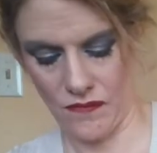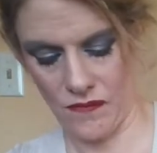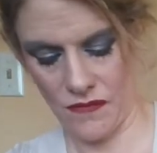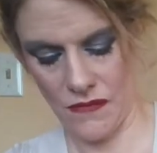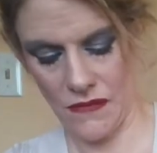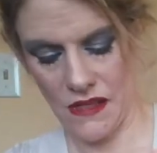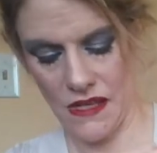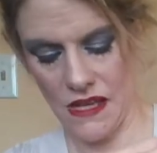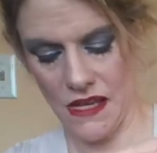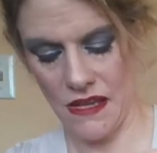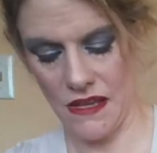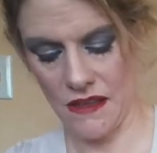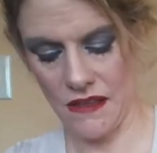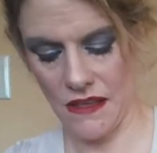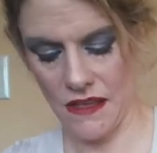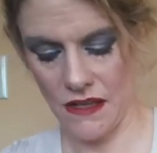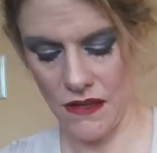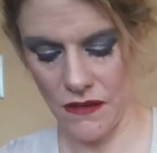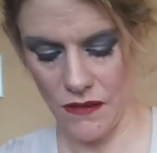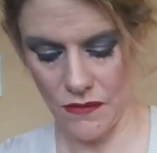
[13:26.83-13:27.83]
Okay, and
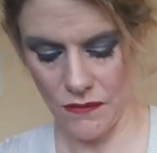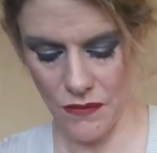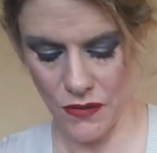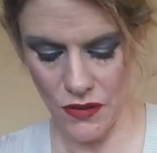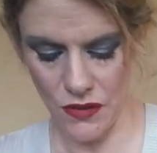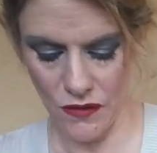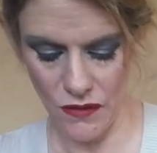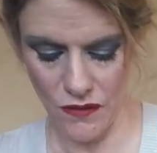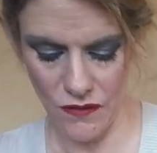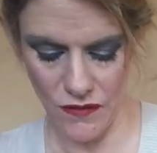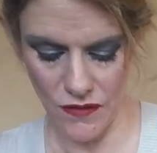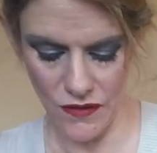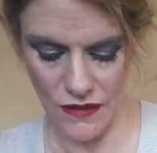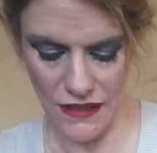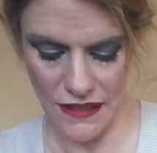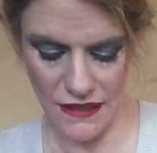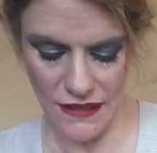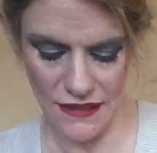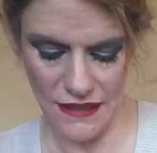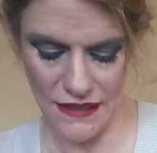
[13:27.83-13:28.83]
then you put it over
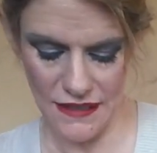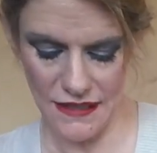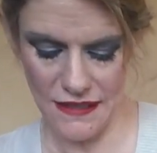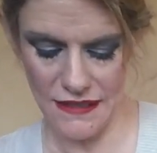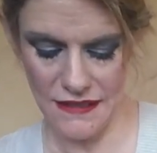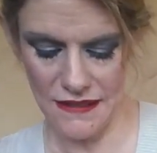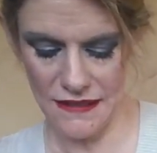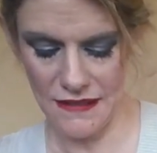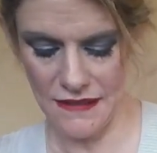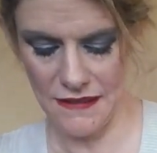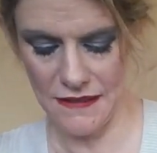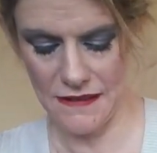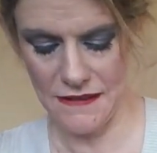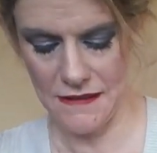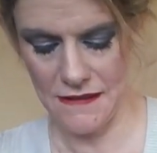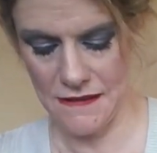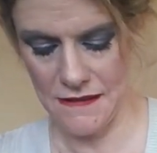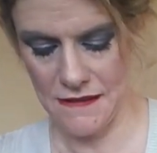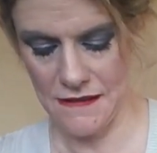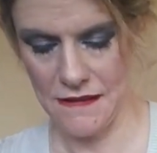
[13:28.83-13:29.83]
like this.
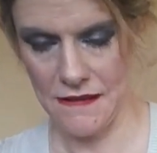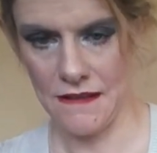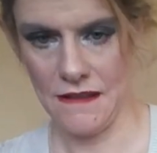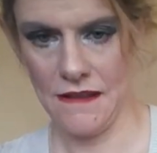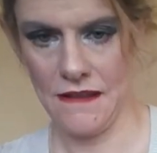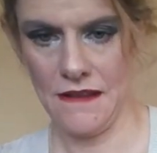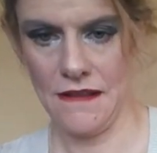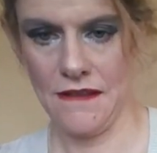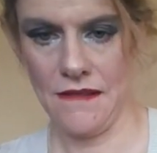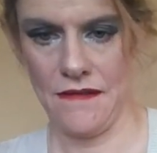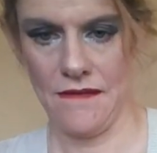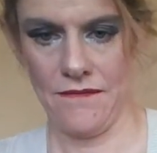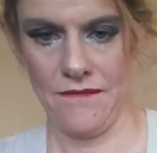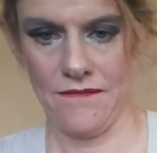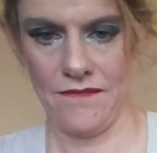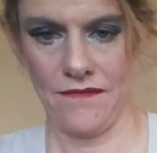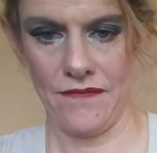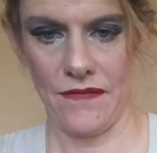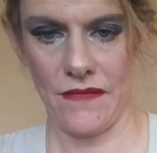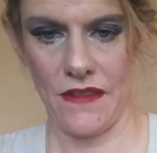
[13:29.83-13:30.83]

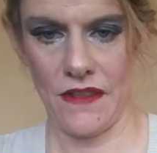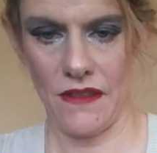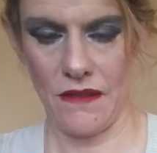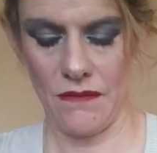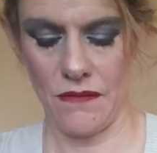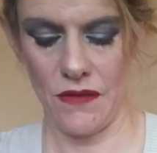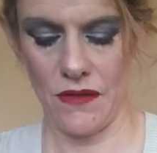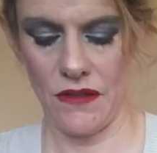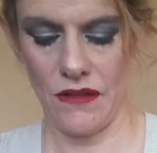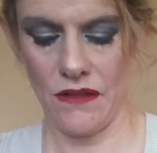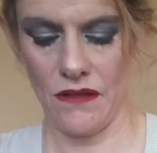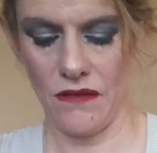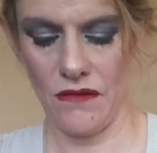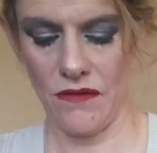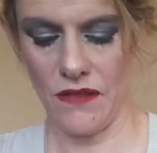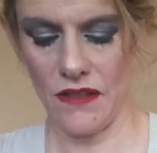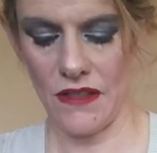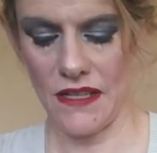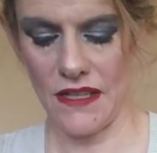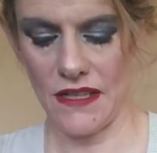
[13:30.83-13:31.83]
So I'm putting it
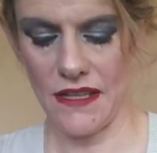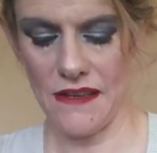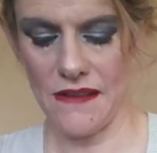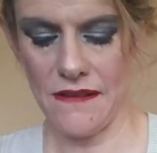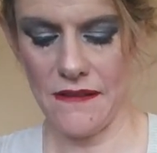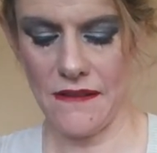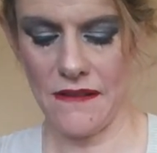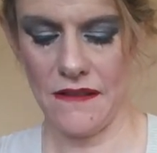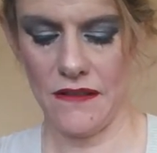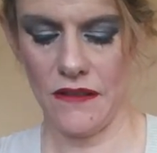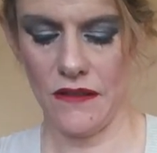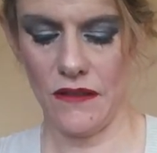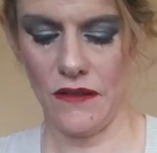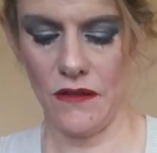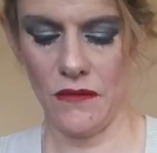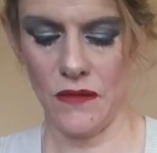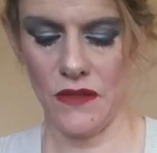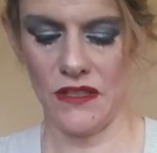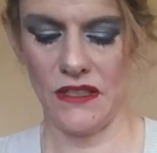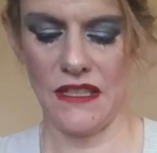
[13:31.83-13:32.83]
over like that,
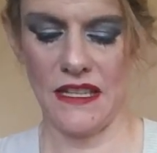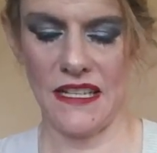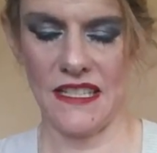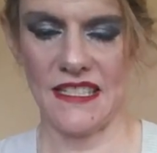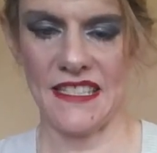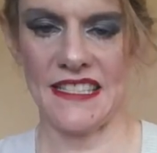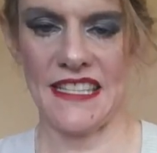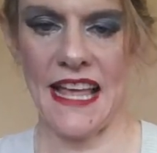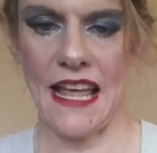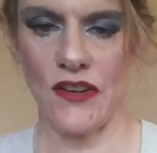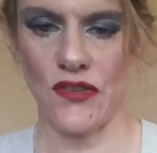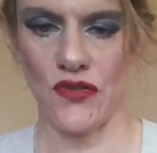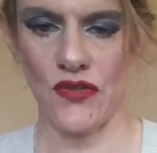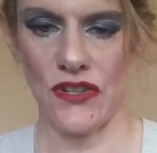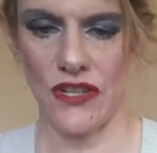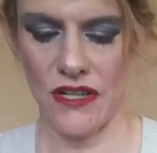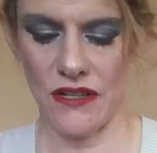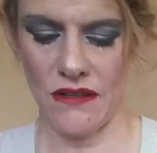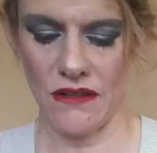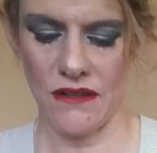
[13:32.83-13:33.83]
almost like
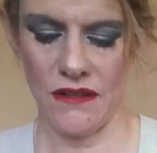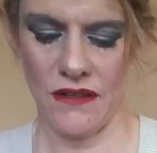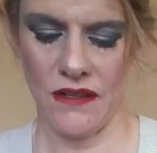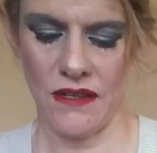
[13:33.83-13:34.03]
Saturn.